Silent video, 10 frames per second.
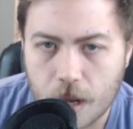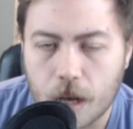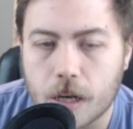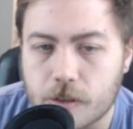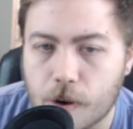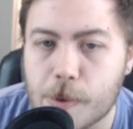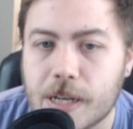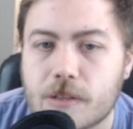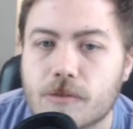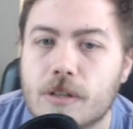
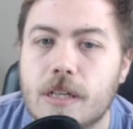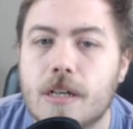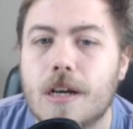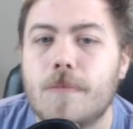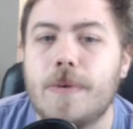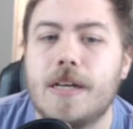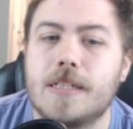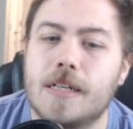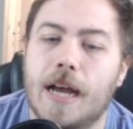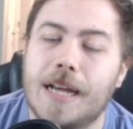Reverberate's really good because
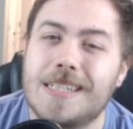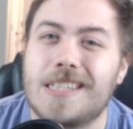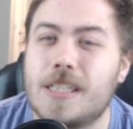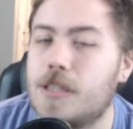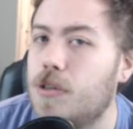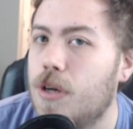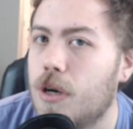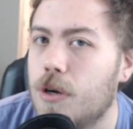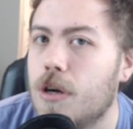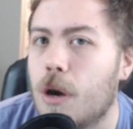it has
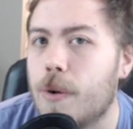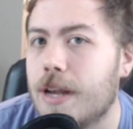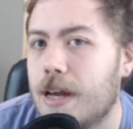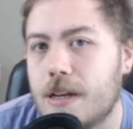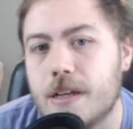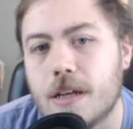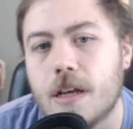pseudo go again.